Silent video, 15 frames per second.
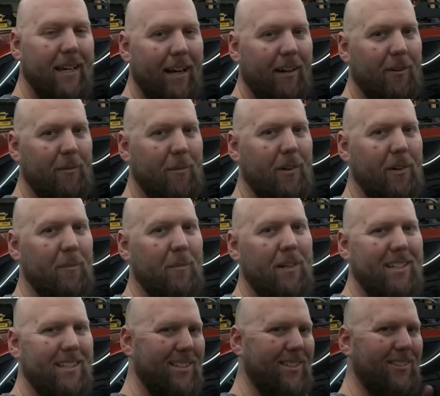tire up there in a
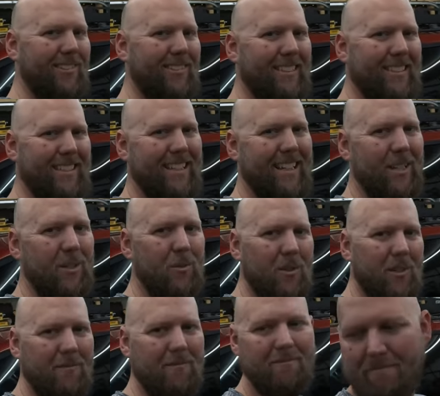minute, so stay tuned.